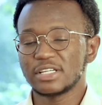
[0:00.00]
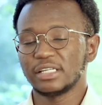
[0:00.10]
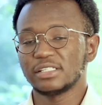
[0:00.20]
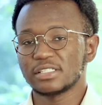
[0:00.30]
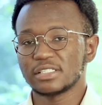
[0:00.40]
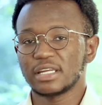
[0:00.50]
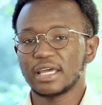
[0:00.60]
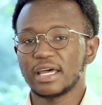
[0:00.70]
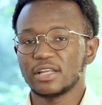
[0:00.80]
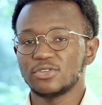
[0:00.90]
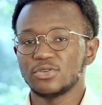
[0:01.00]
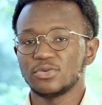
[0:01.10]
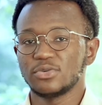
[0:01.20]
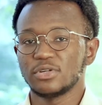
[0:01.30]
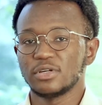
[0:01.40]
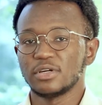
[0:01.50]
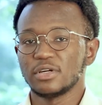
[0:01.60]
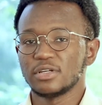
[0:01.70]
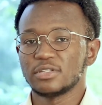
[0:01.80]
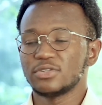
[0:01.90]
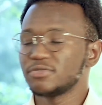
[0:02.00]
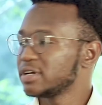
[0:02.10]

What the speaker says: challenges that I had to